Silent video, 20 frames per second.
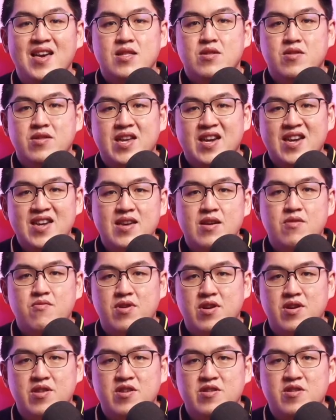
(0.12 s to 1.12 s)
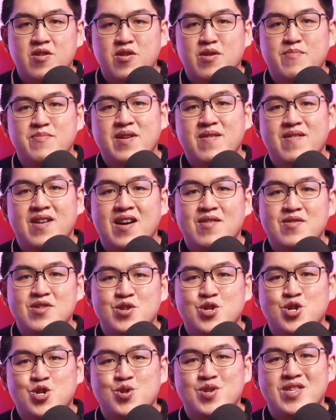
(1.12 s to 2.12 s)
Today, we're going to talk about how
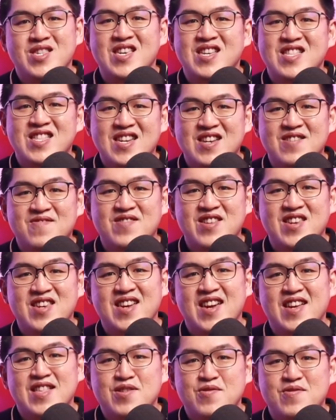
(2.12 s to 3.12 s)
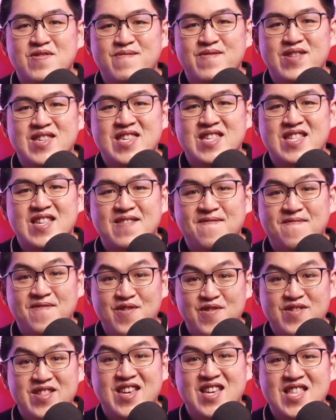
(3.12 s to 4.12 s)
to choose a degree and university for
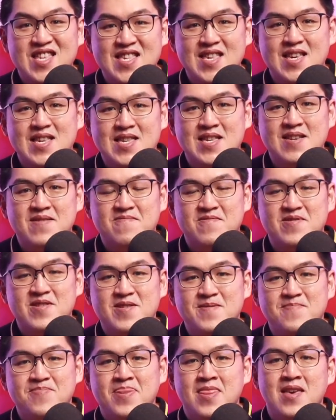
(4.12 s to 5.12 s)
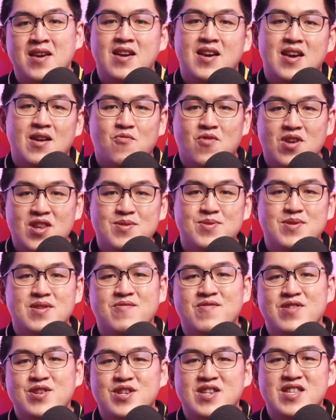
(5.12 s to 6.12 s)
your data science career. One of the
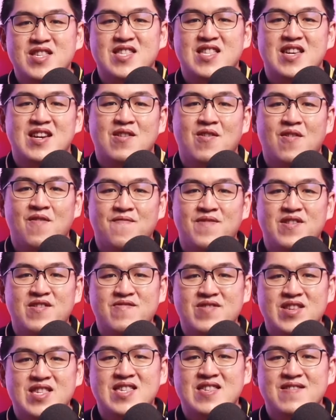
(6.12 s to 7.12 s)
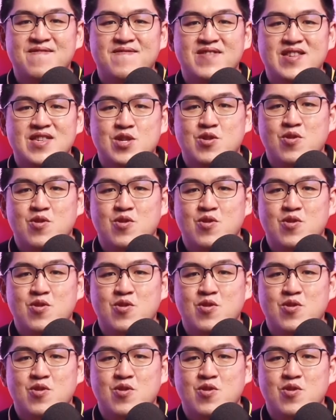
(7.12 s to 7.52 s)
questions that I often receive is,